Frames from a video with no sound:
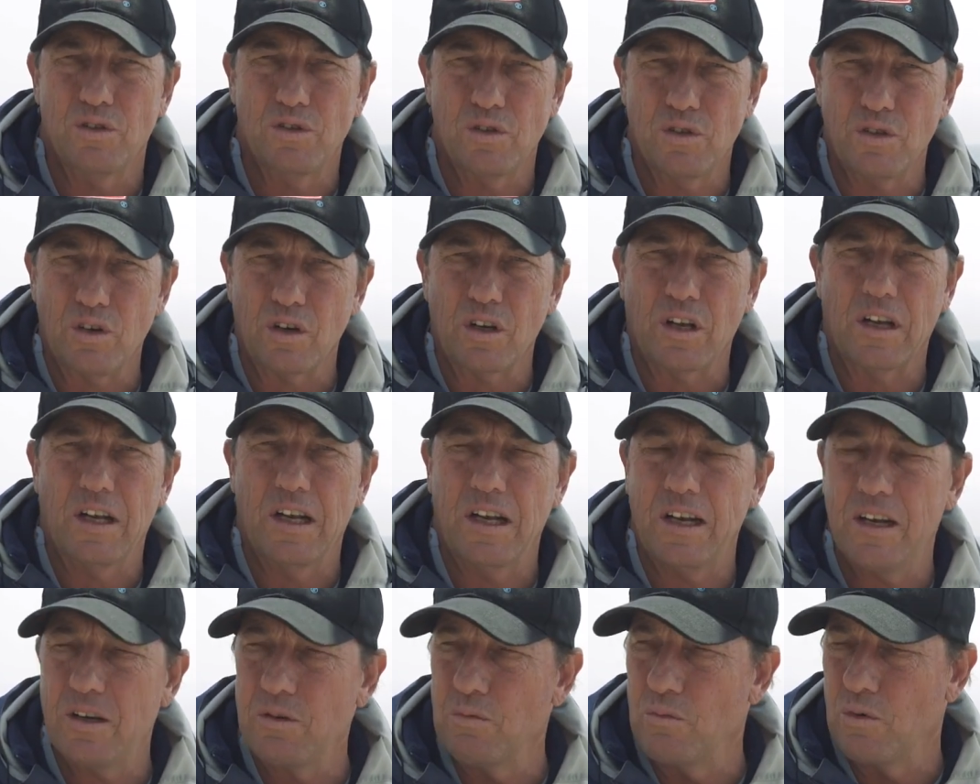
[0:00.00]
It's not
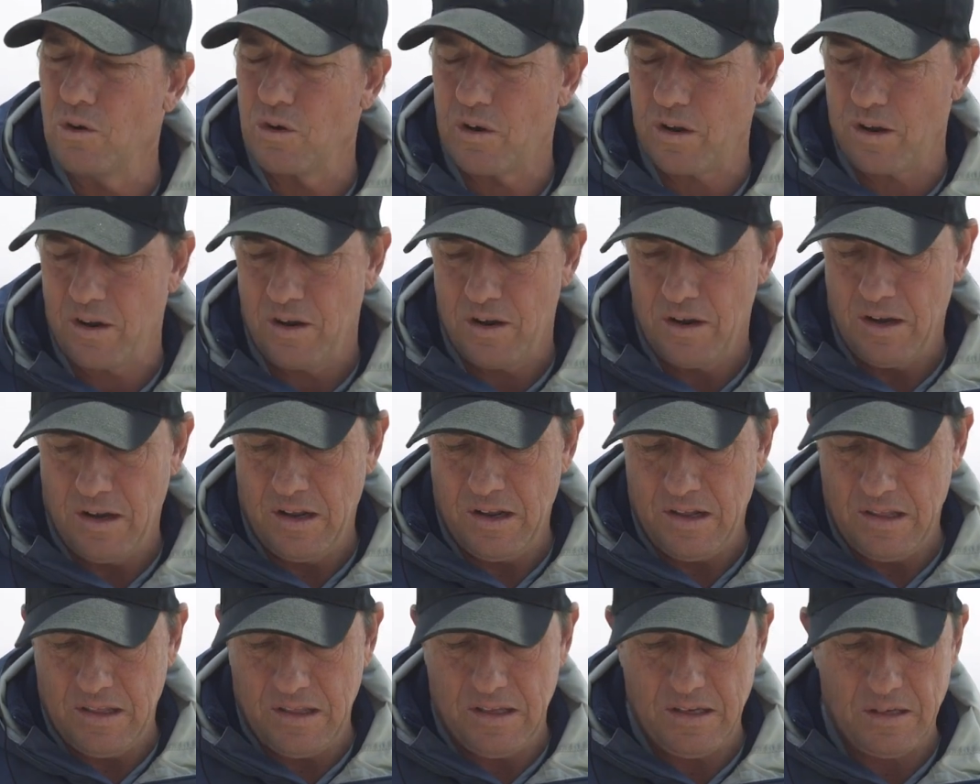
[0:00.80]
clean water,
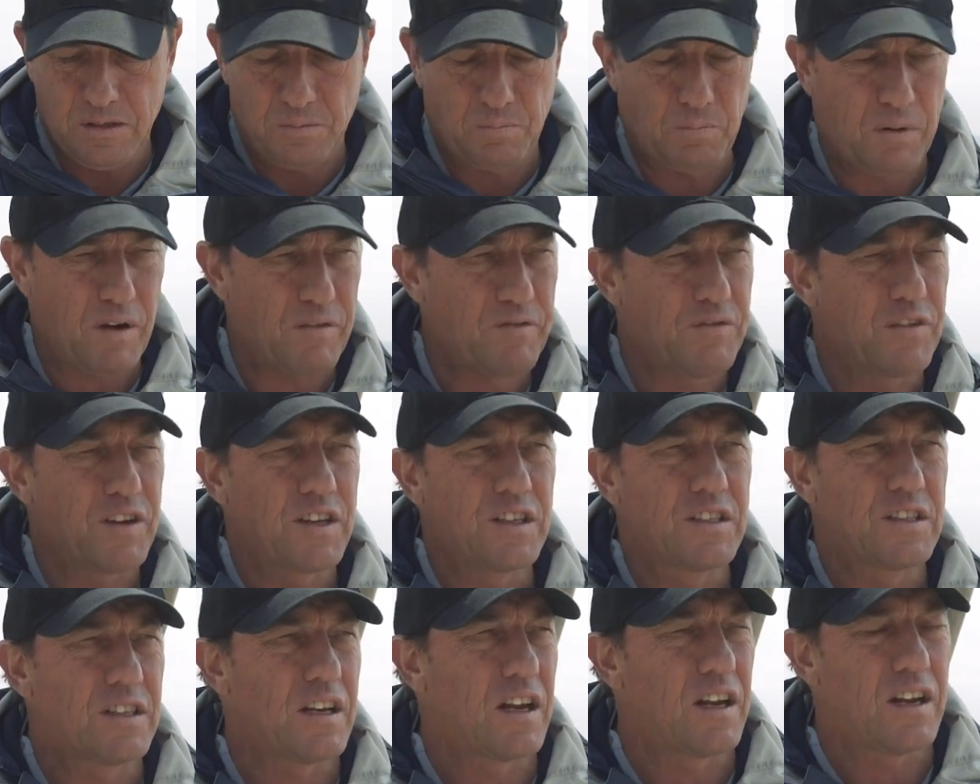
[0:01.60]
there's
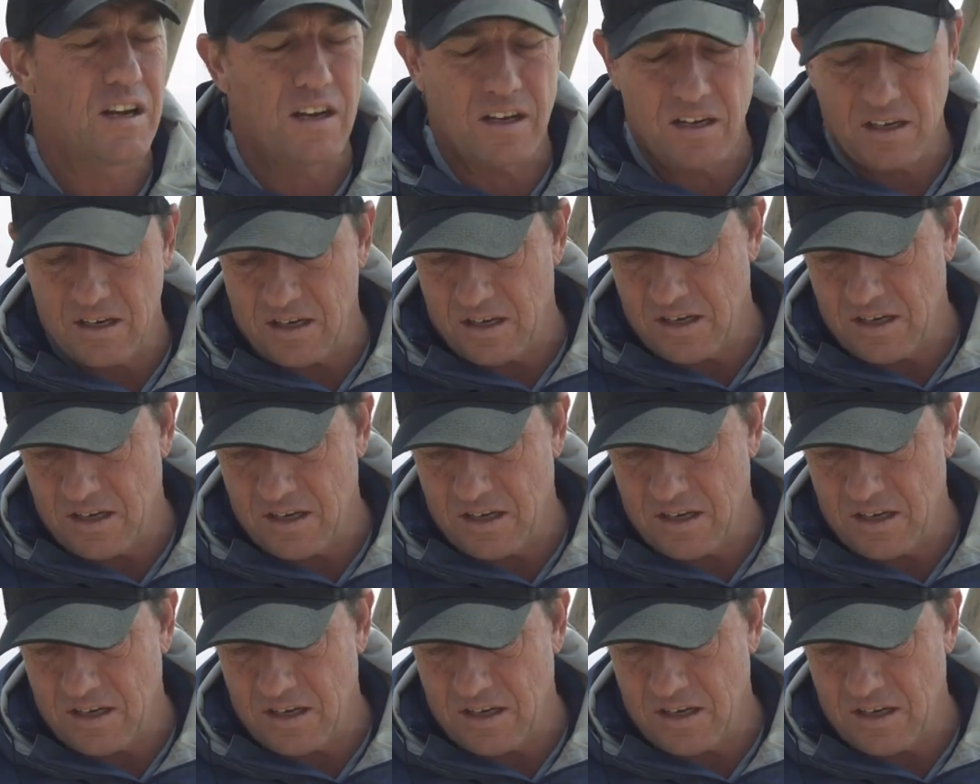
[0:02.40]
puffing sand,